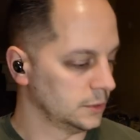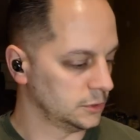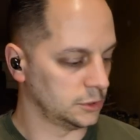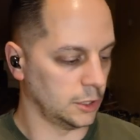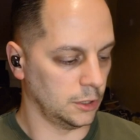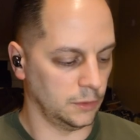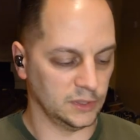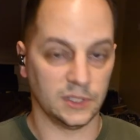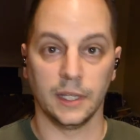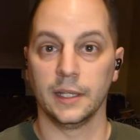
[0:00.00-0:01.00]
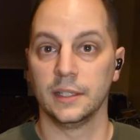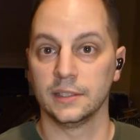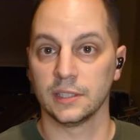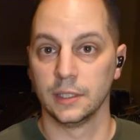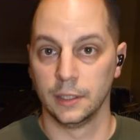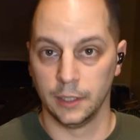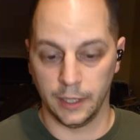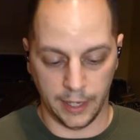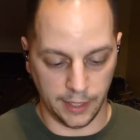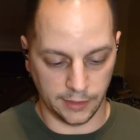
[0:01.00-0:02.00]
So it says,
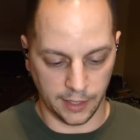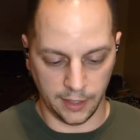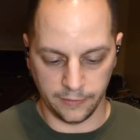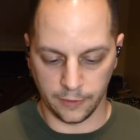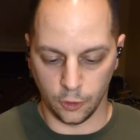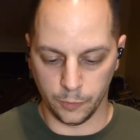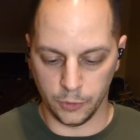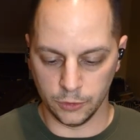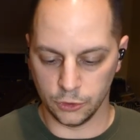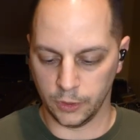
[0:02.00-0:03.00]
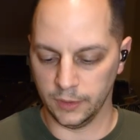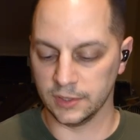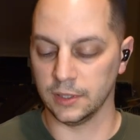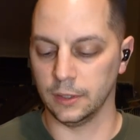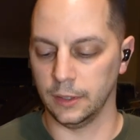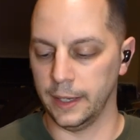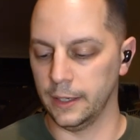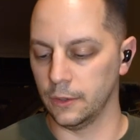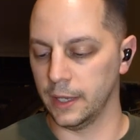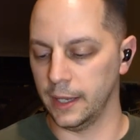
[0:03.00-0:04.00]
"Hey Dave, hope you enjoy this little
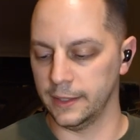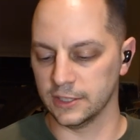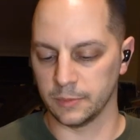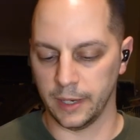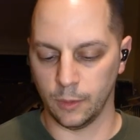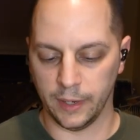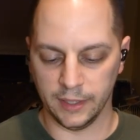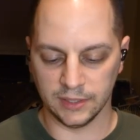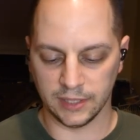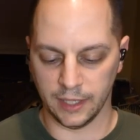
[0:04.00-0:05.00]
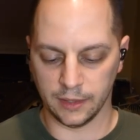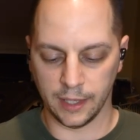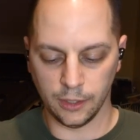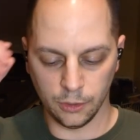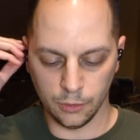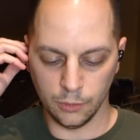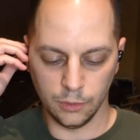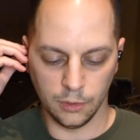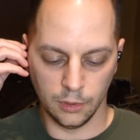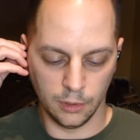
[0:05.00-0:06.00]
A-OK as my way to say thank
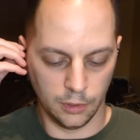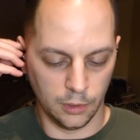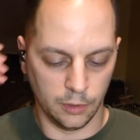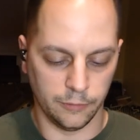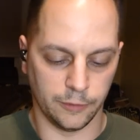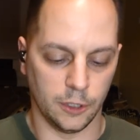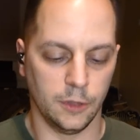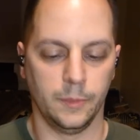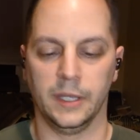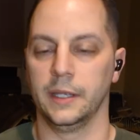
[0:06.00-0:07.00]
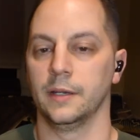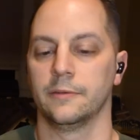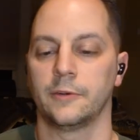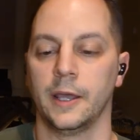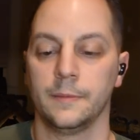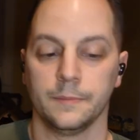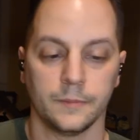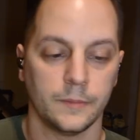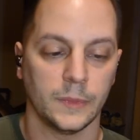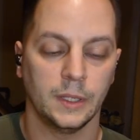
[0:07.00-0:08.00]
you for being a friend
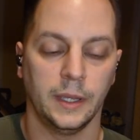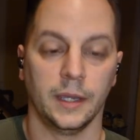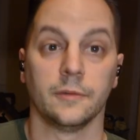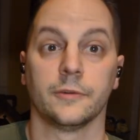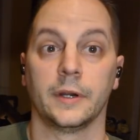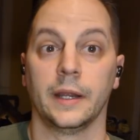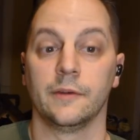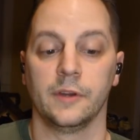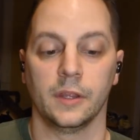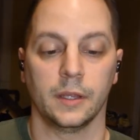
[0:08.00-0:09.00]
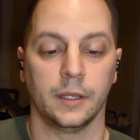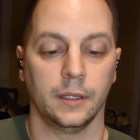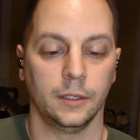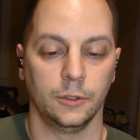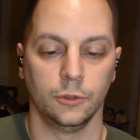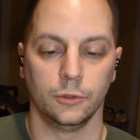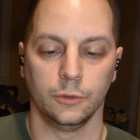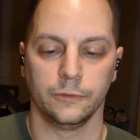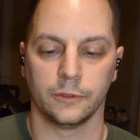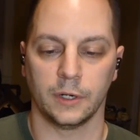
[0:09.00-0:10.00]
and for everything you
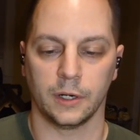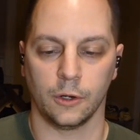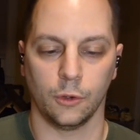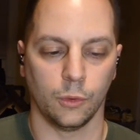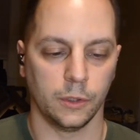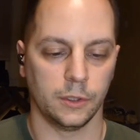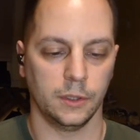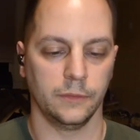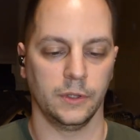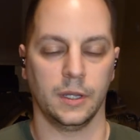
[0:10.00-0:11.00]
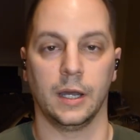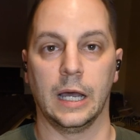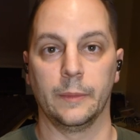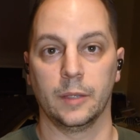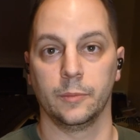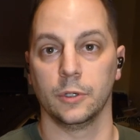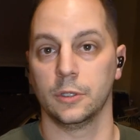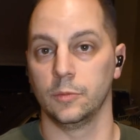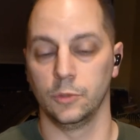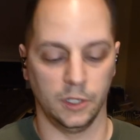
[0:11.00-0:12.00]
do for our corner of the comic book
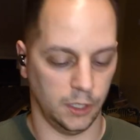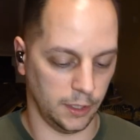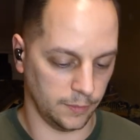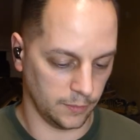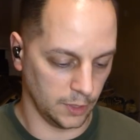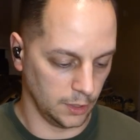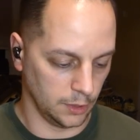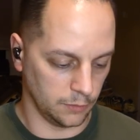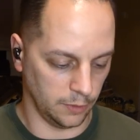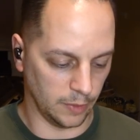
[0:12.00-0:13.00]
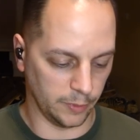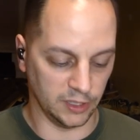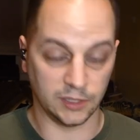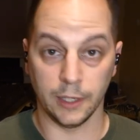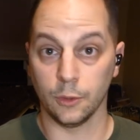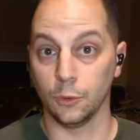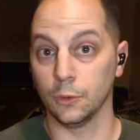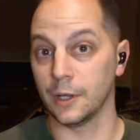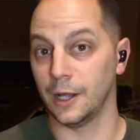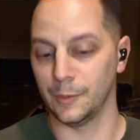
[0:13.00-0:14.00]
community. Remember to stay
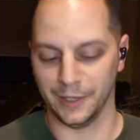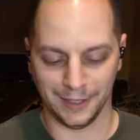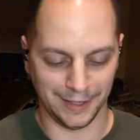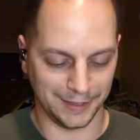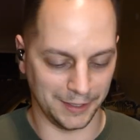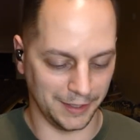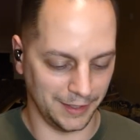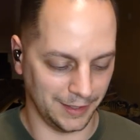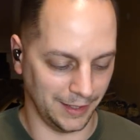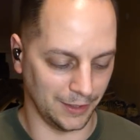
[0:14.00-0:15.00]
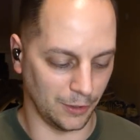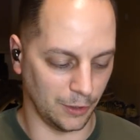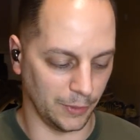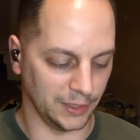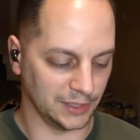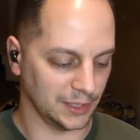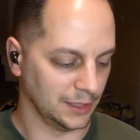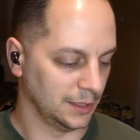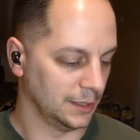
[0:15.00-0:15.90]
cool, calm, and collected, and always